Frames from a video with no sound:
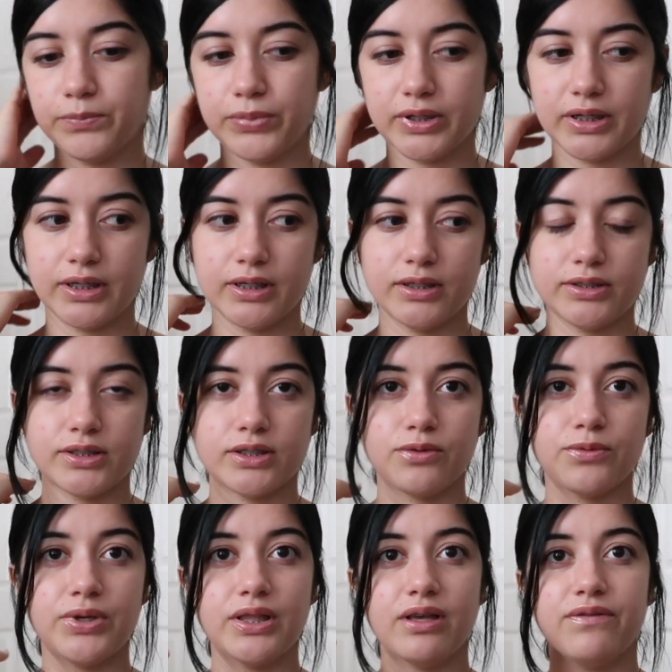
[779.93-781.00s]
But
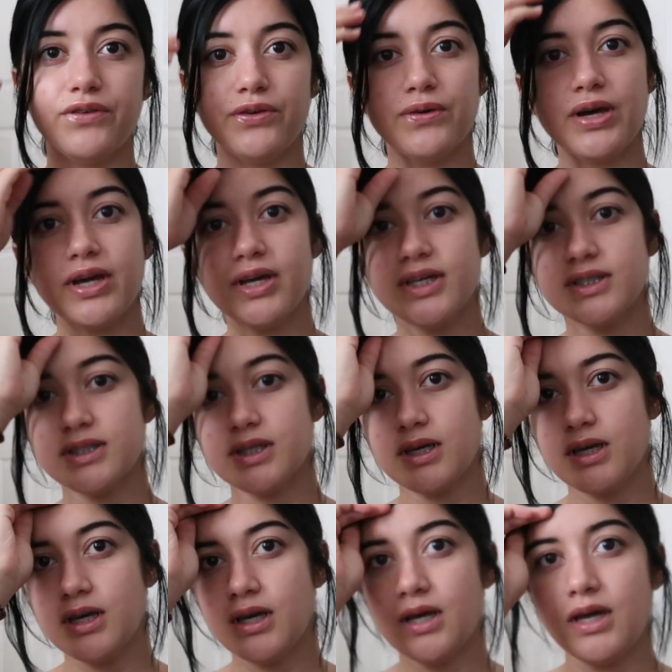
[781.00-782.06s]
we love you guys,
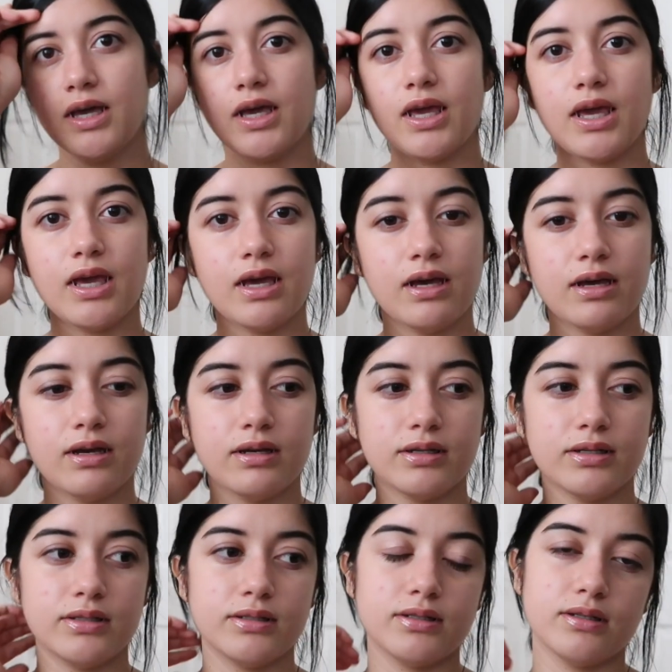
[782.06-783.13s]

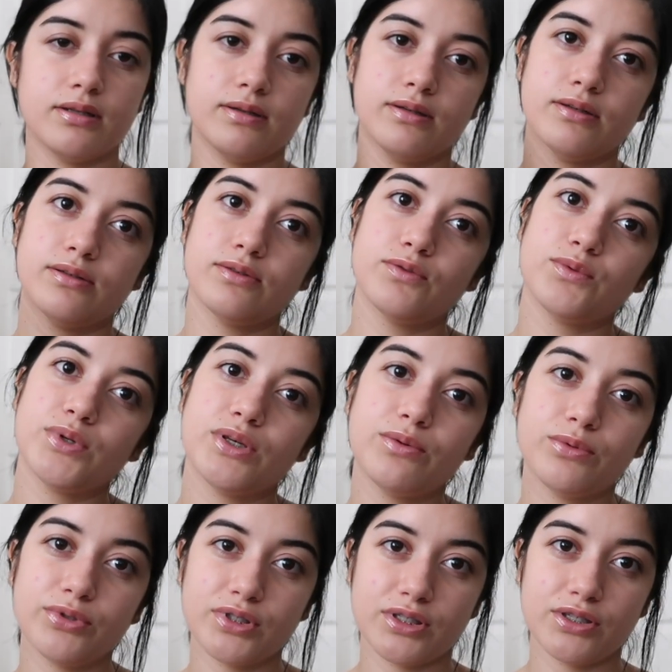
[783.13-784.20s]
and we
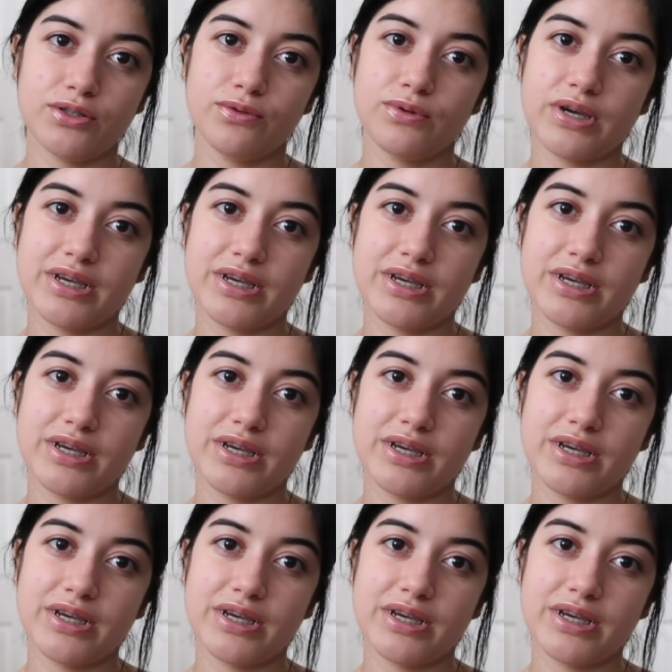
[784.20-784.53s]
will see you